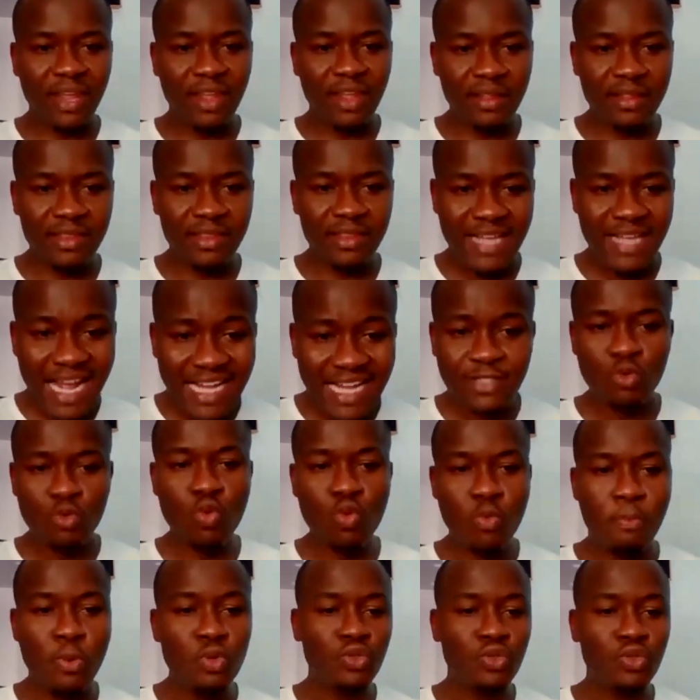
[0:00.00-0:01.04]

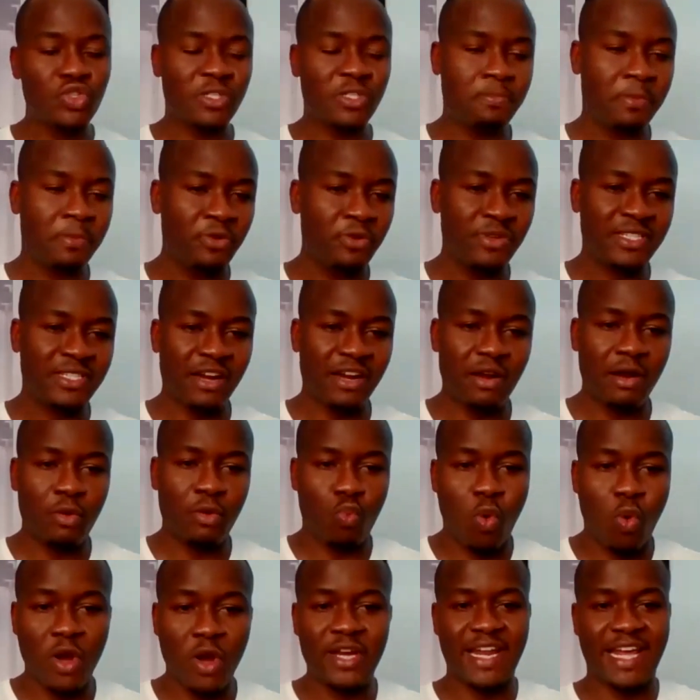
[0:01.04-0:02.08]
Ubuntu spirit
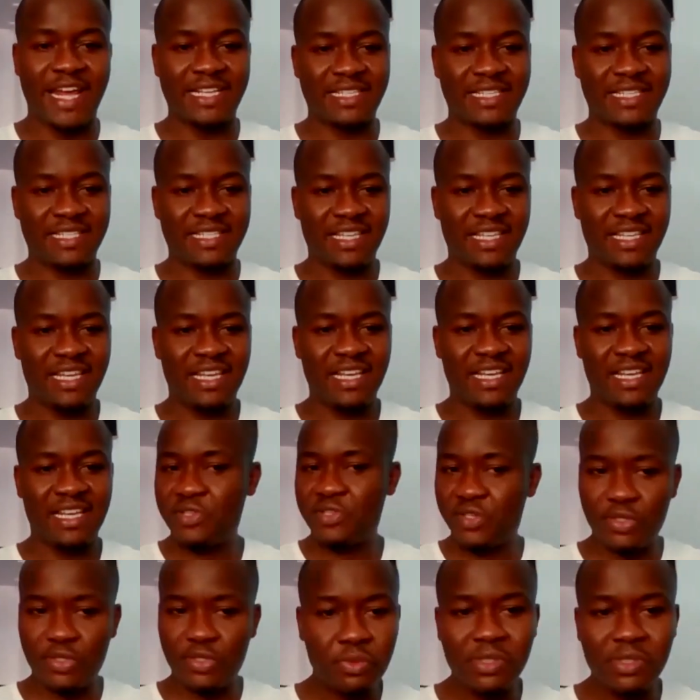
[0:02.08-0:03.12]
around oneness is
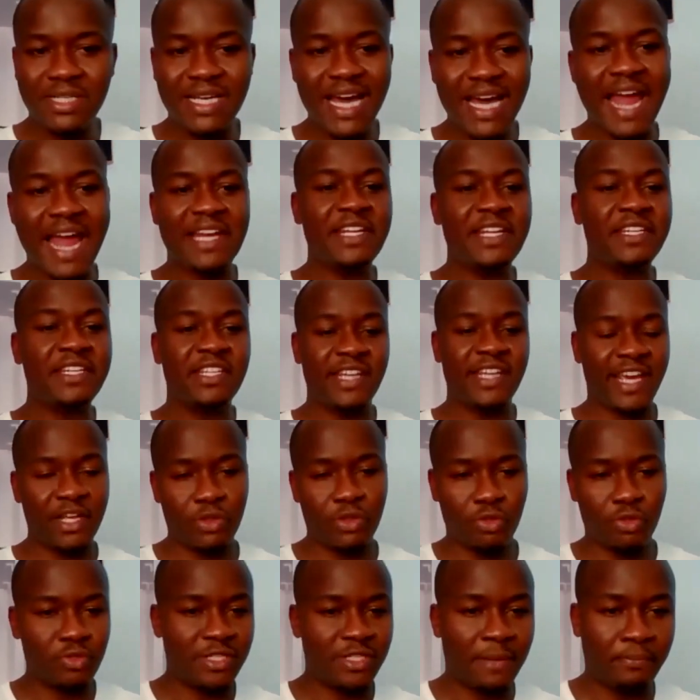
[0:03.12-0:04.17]
still guiding the
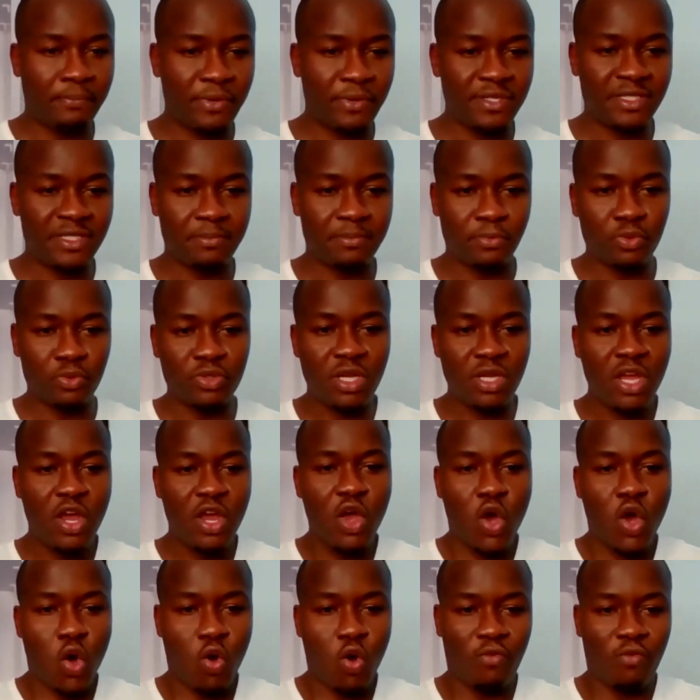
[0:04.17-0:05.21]
ethos and principles
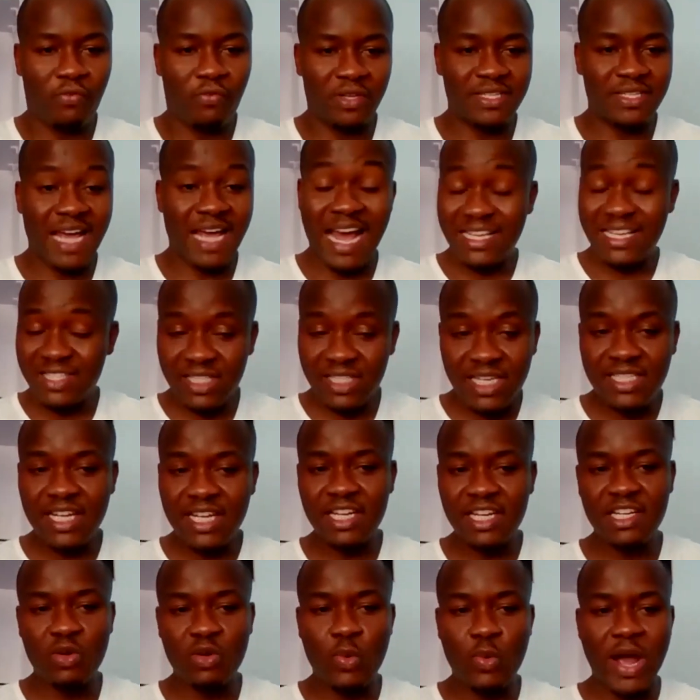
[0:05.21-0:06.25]
of it. As
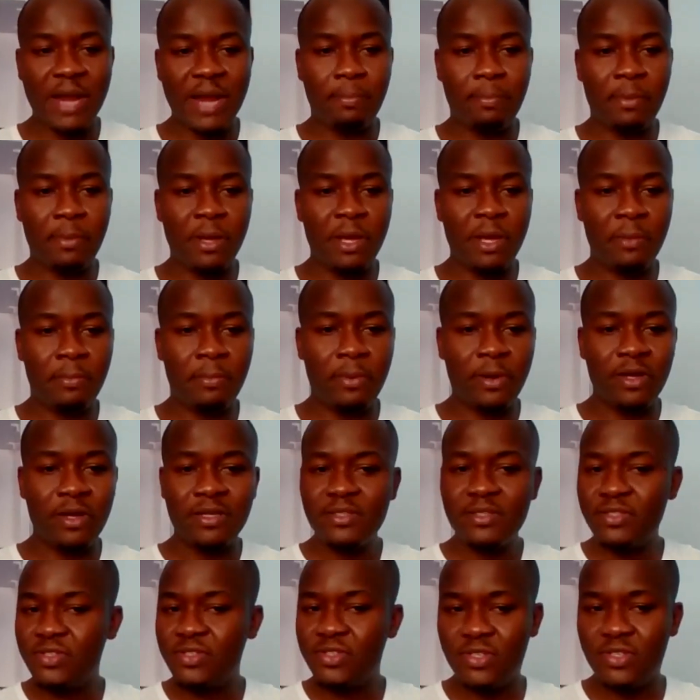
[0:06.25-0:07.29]
stated in the white paper,
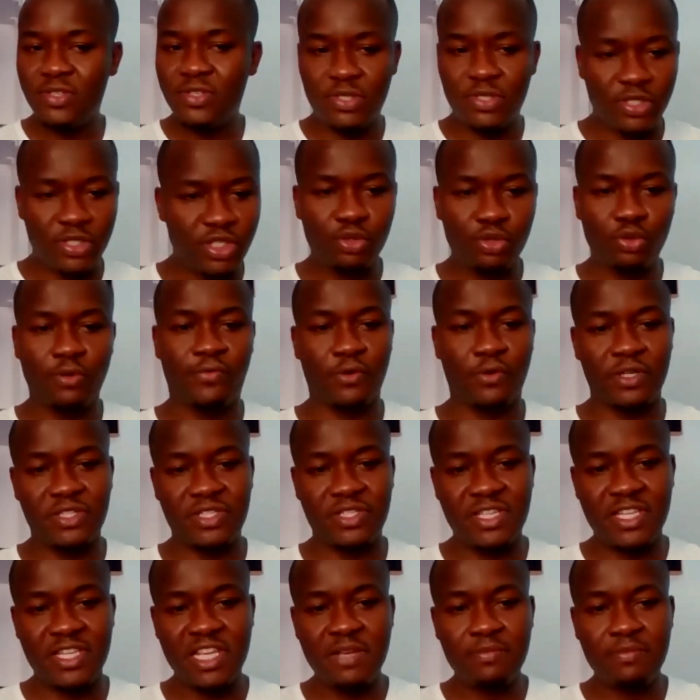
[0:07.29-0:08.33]
0 for the
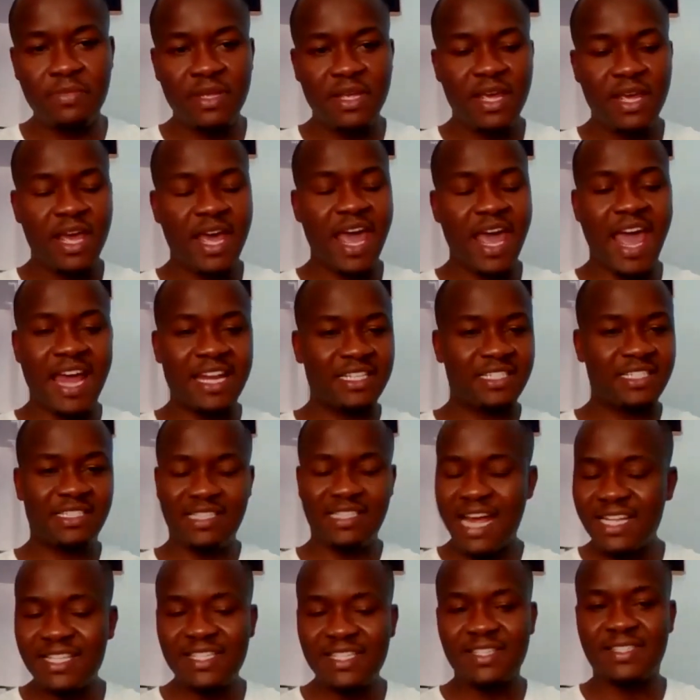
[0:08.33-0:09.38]
team, and that
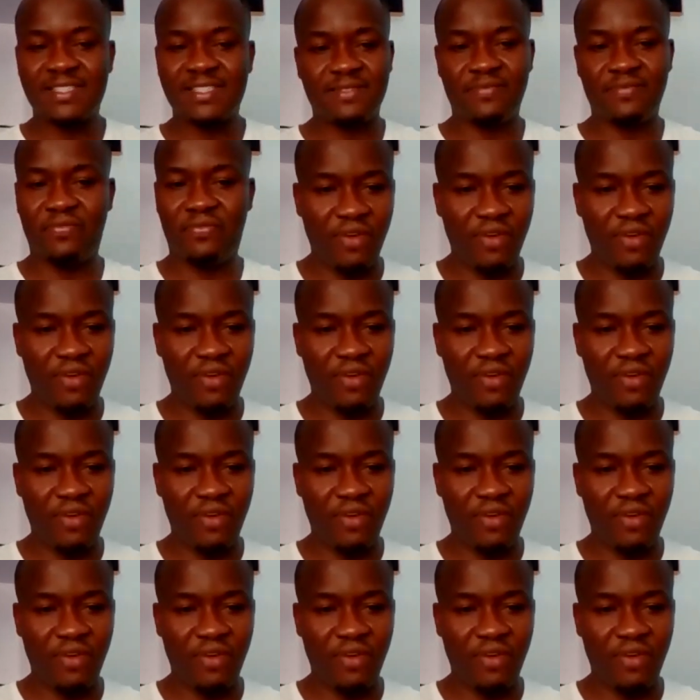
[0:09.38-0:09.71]
is